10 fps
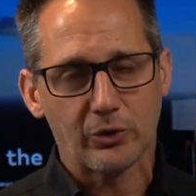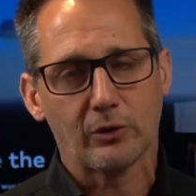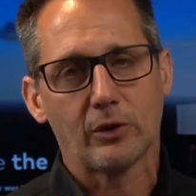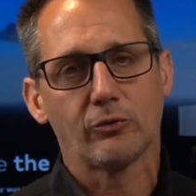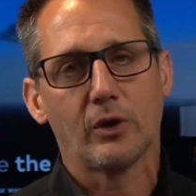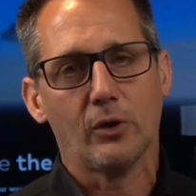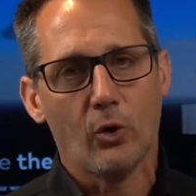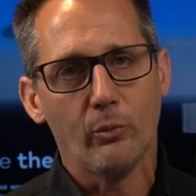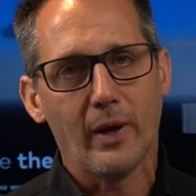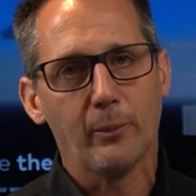The Crestron
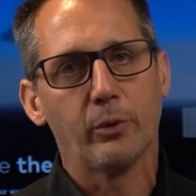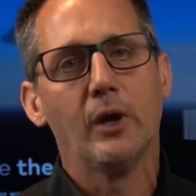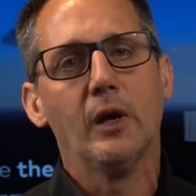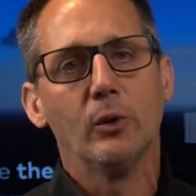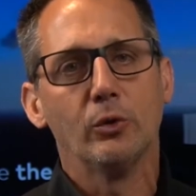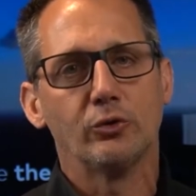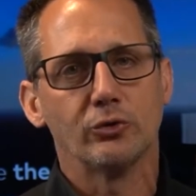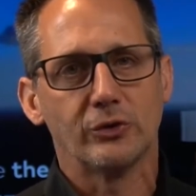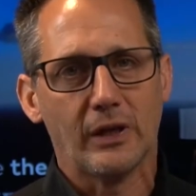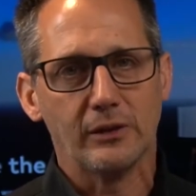Home app, which is your
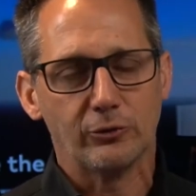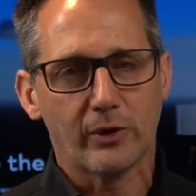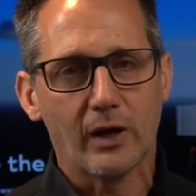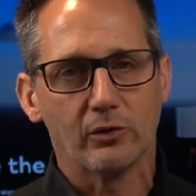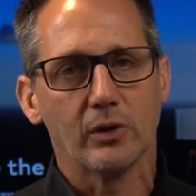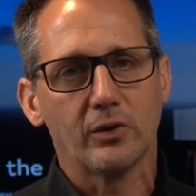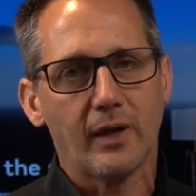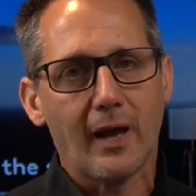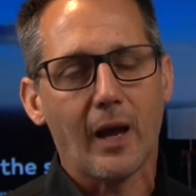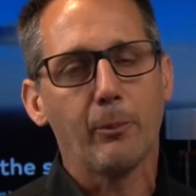daily driver. It's
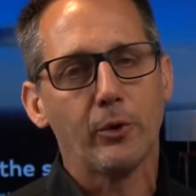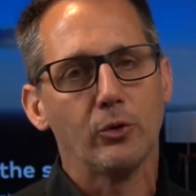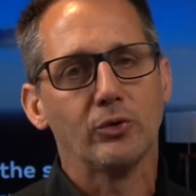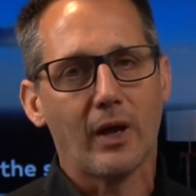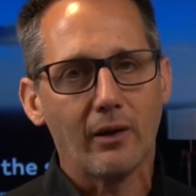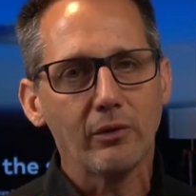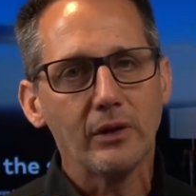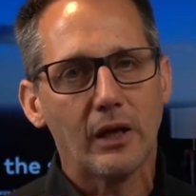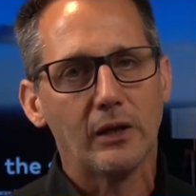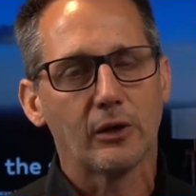the app you use every
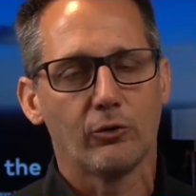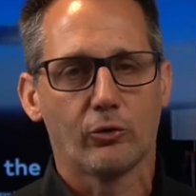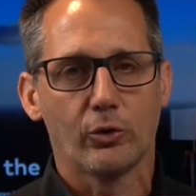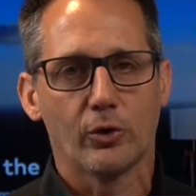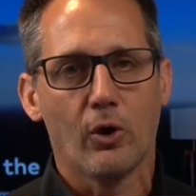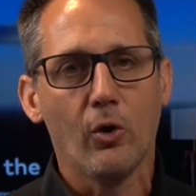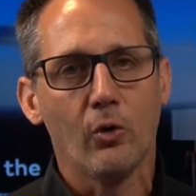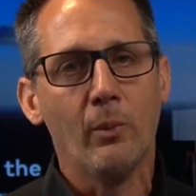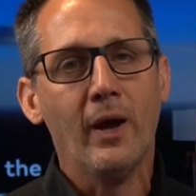day to control your home.